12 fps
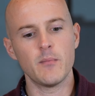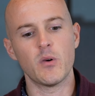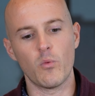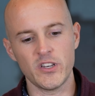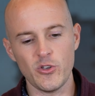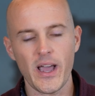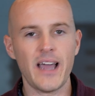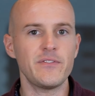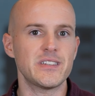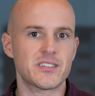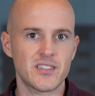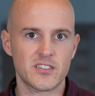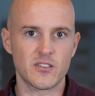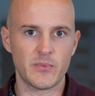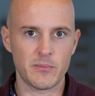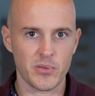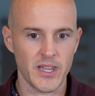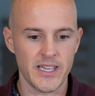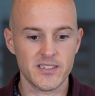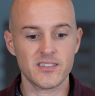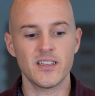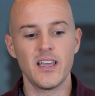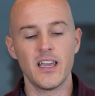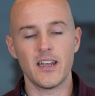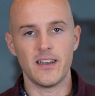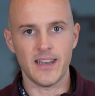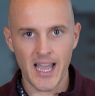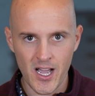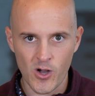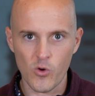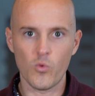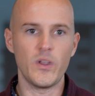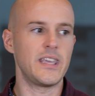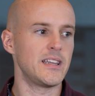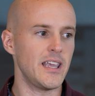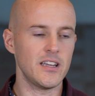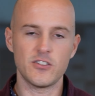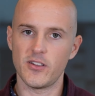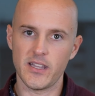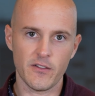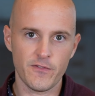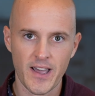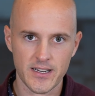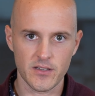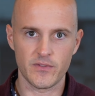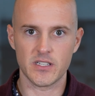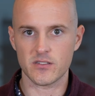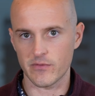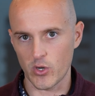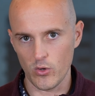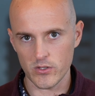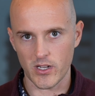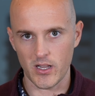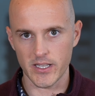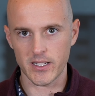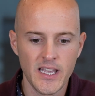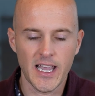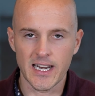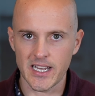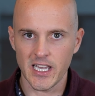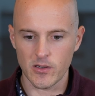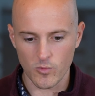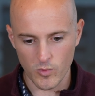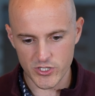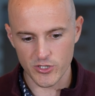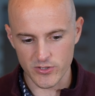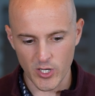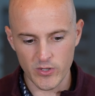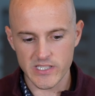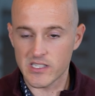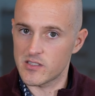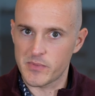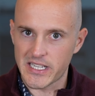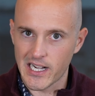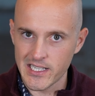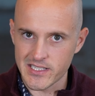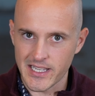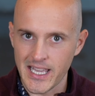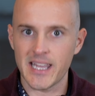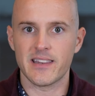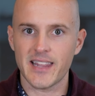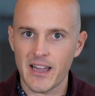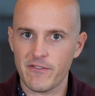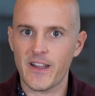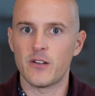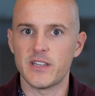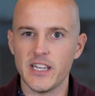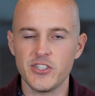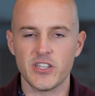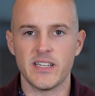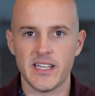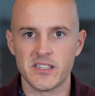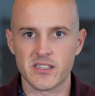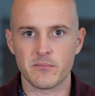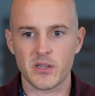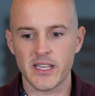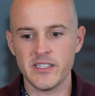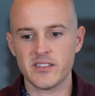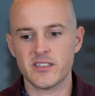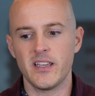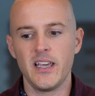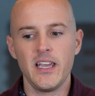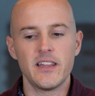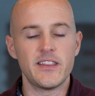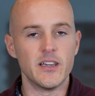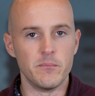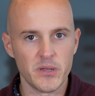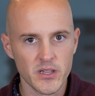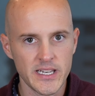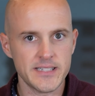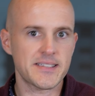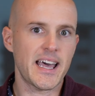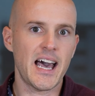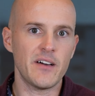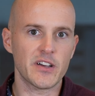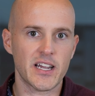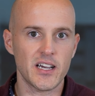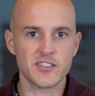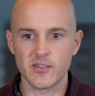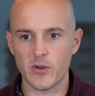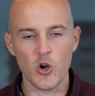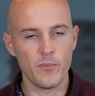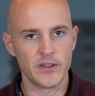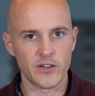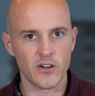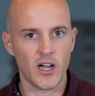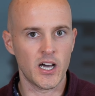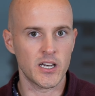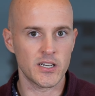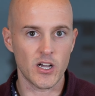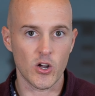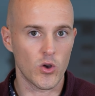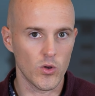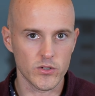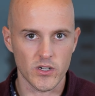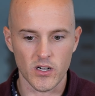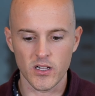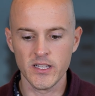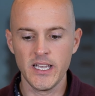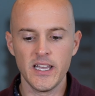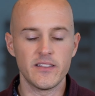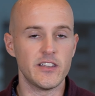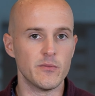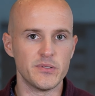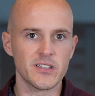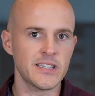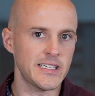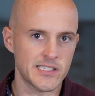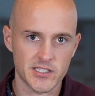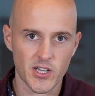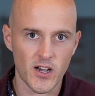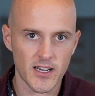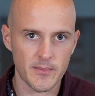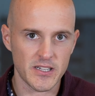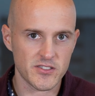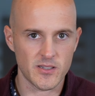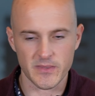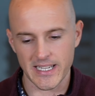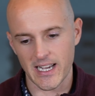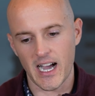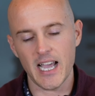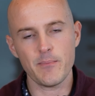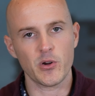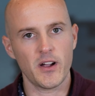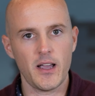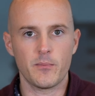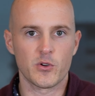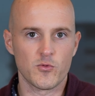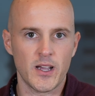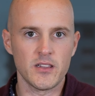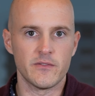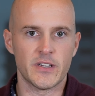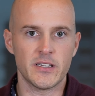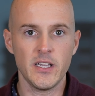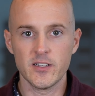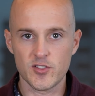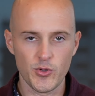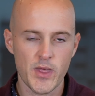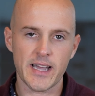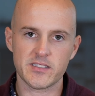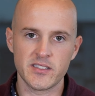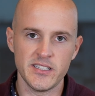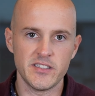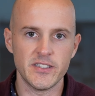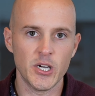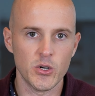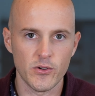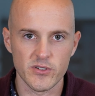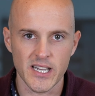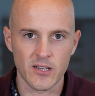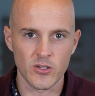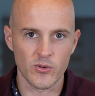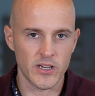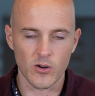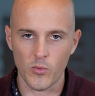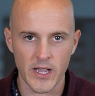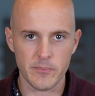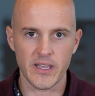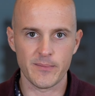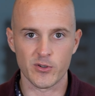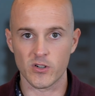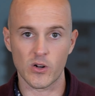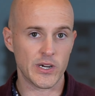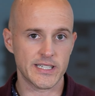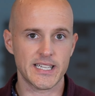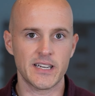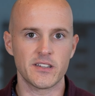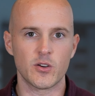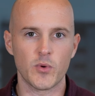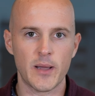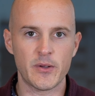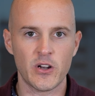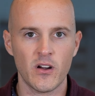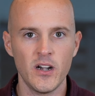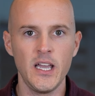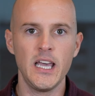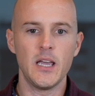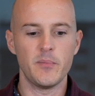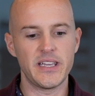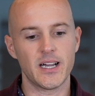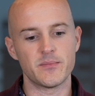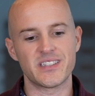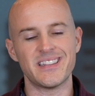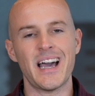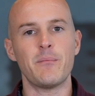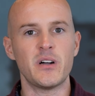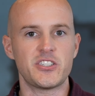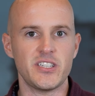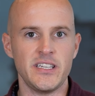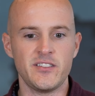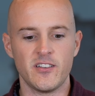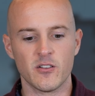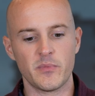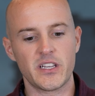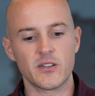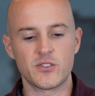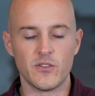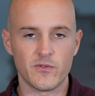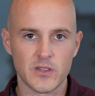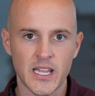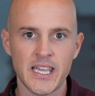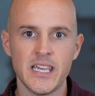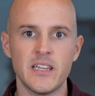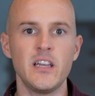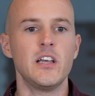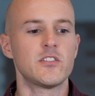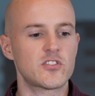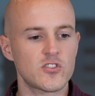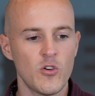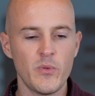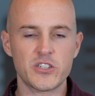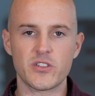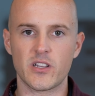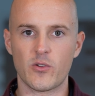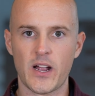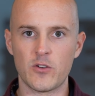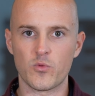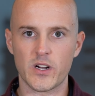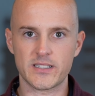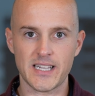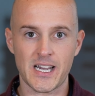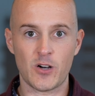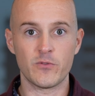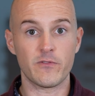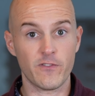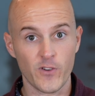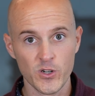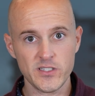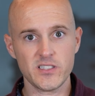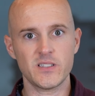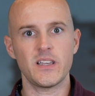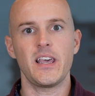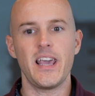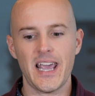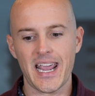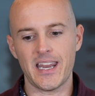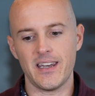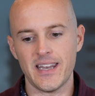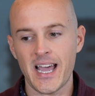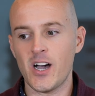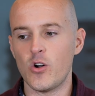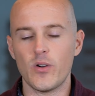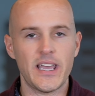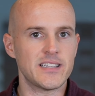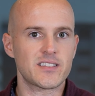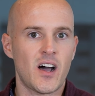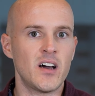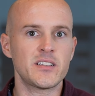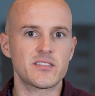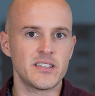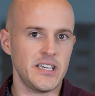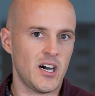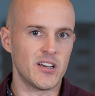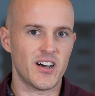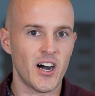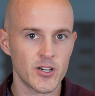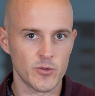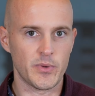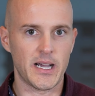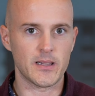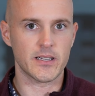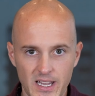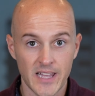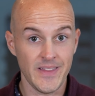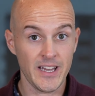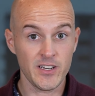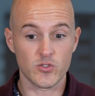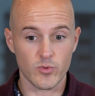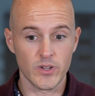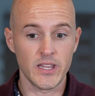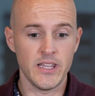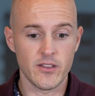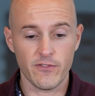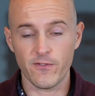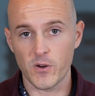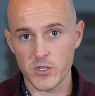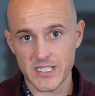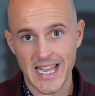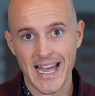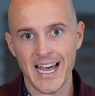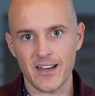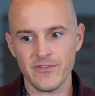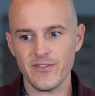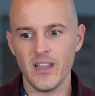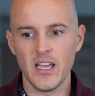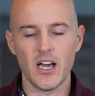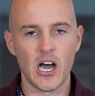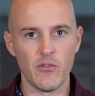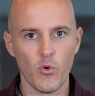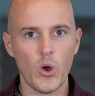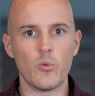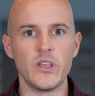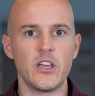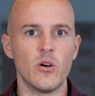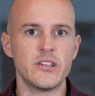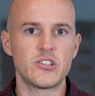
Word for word: but when you have this system in place, now we can get into the effectiveness of cold calling. And again, what you'll notice is because again, that foundation is in place, the ability to have a custom opener on a cold call, the ability to talk about something hyper, hyper relevant to that CTO who downloaded a white paper or attended a webinar becomes that much easier because you've laid so much of the groundwork down first, and now it's honestly on autopilot. And that is really the first half of what we go